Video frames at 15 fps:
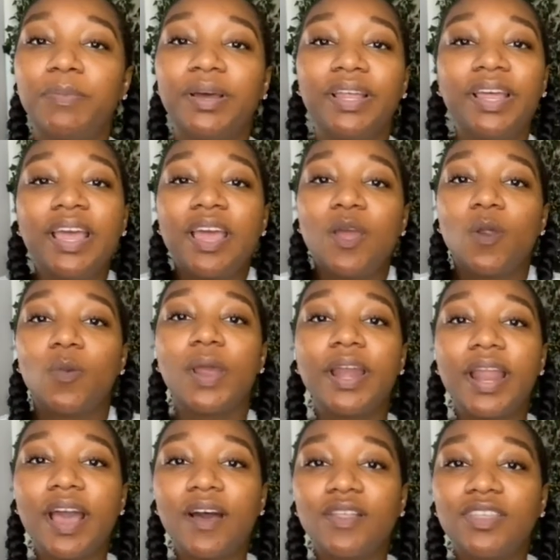But right
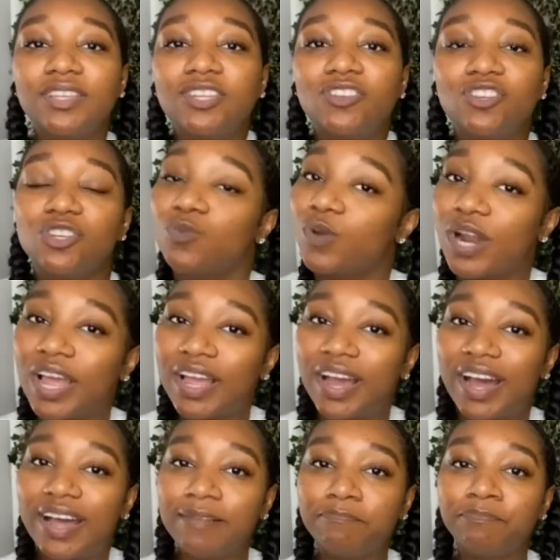now, this is just what I
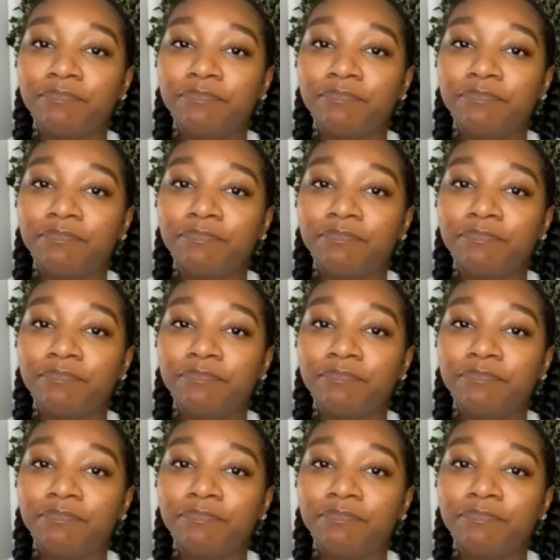got.